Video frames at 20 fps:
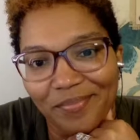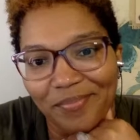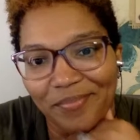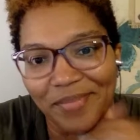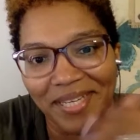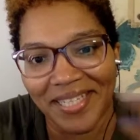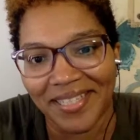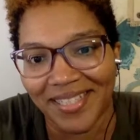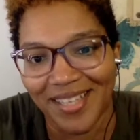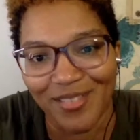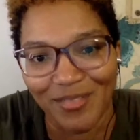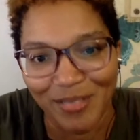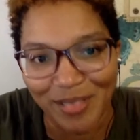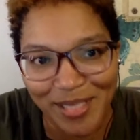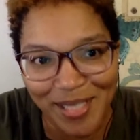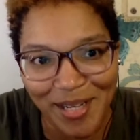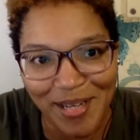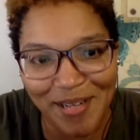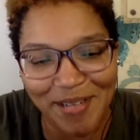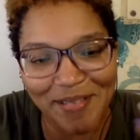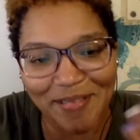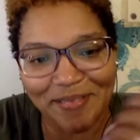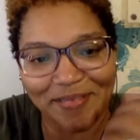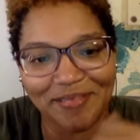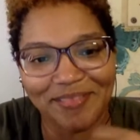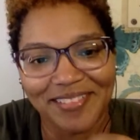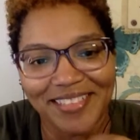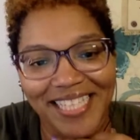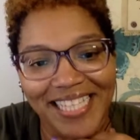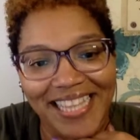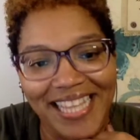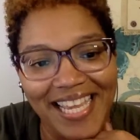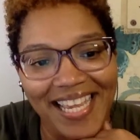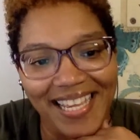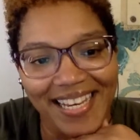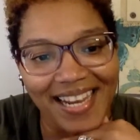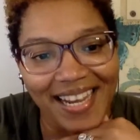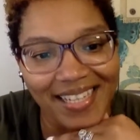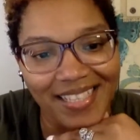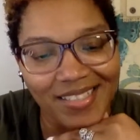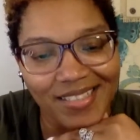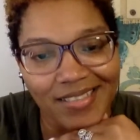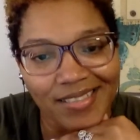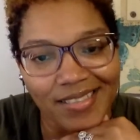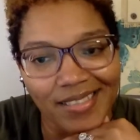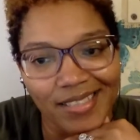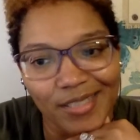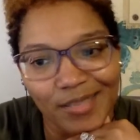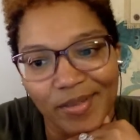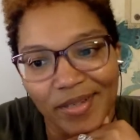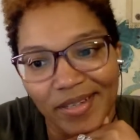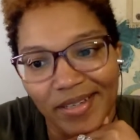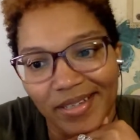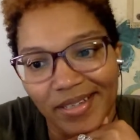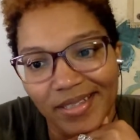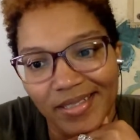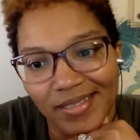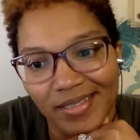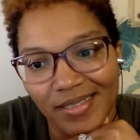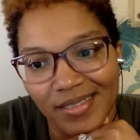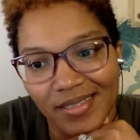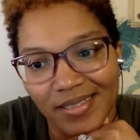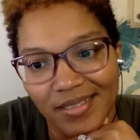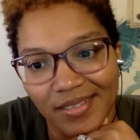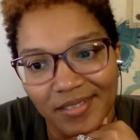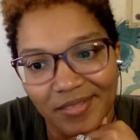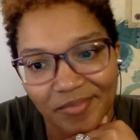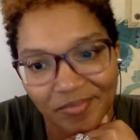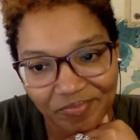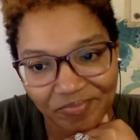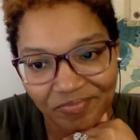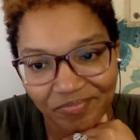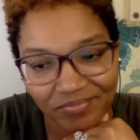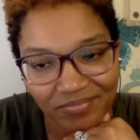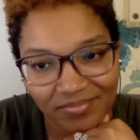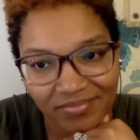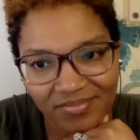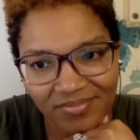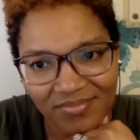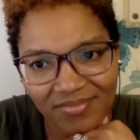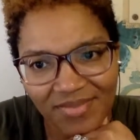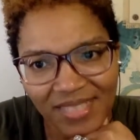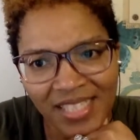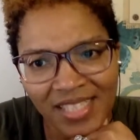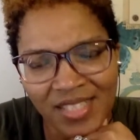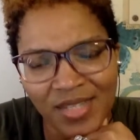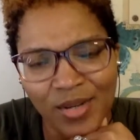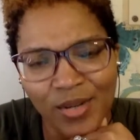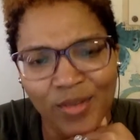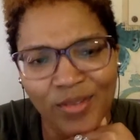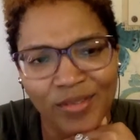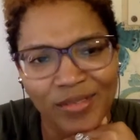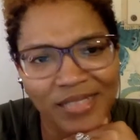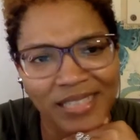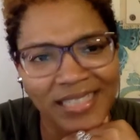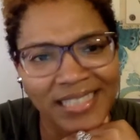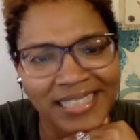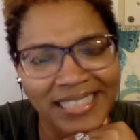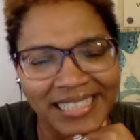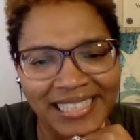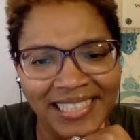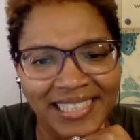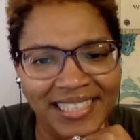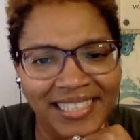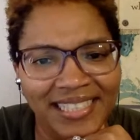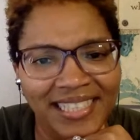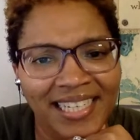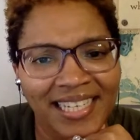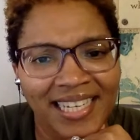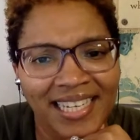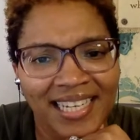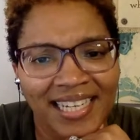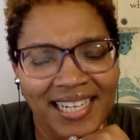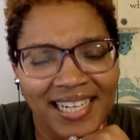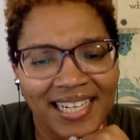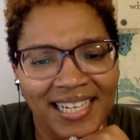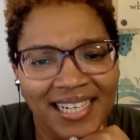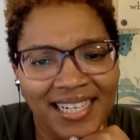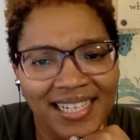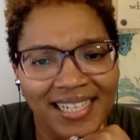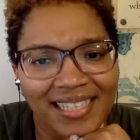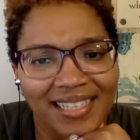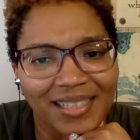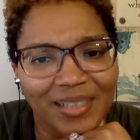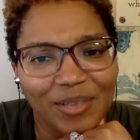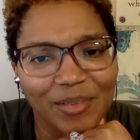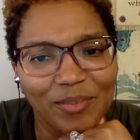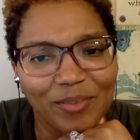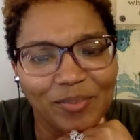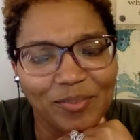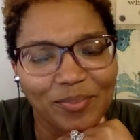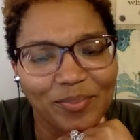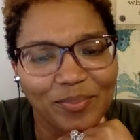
and love was gone, that they had actually experienced love. So again, um,